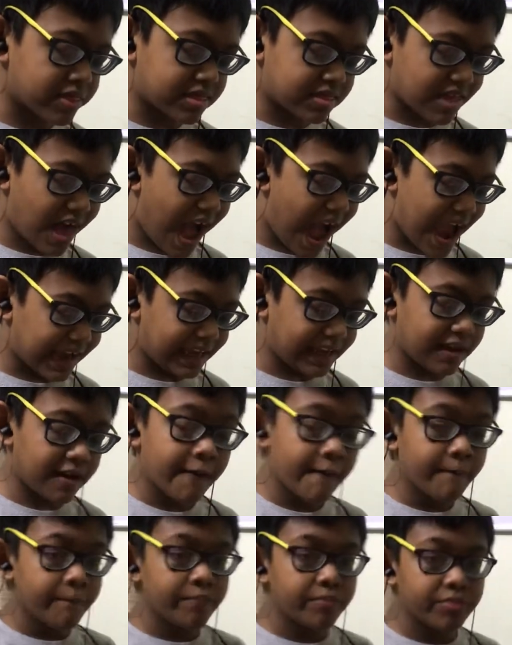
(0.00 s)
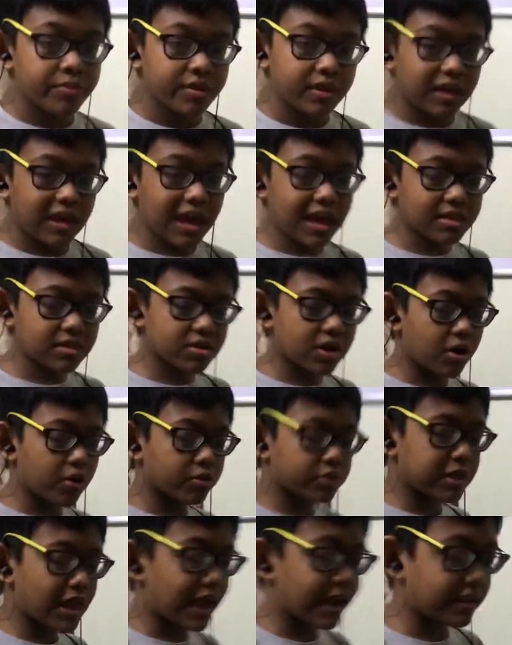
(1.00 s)
side. It goes
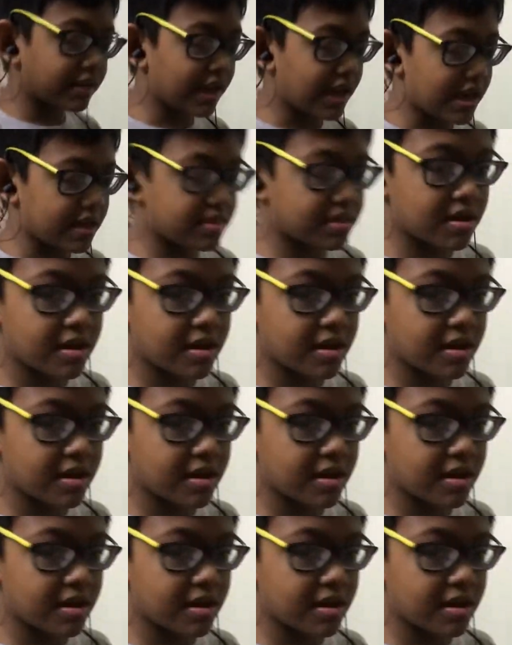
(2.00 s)
like this: